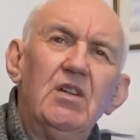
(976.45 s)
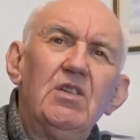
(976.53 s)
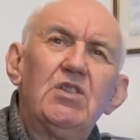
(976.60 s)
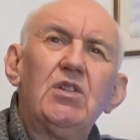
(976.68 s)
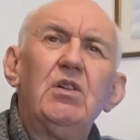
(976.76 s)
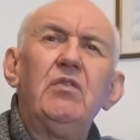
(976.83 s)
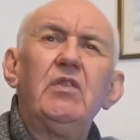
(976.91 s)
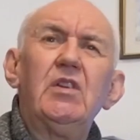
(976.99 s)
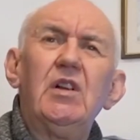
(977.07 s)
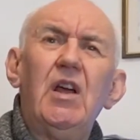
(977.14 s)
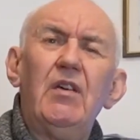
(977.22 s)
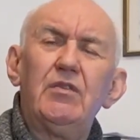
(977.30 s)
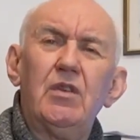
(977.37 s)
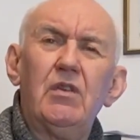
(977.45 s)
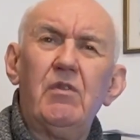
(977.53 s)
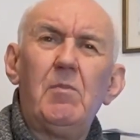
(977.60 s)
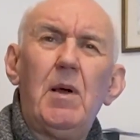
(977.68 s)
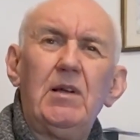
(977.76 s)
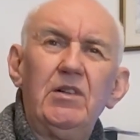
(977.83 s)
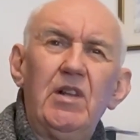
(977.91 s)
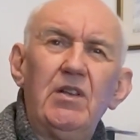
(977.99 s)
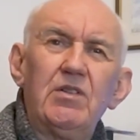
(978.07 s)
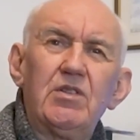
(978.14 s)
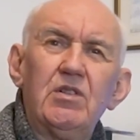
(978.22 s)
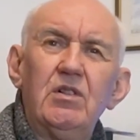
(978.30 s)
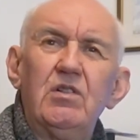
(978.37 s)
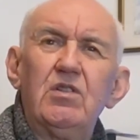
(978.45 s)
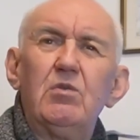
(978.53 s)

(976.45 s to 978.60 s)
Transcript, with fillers: So if you're going to have to have a balun outside,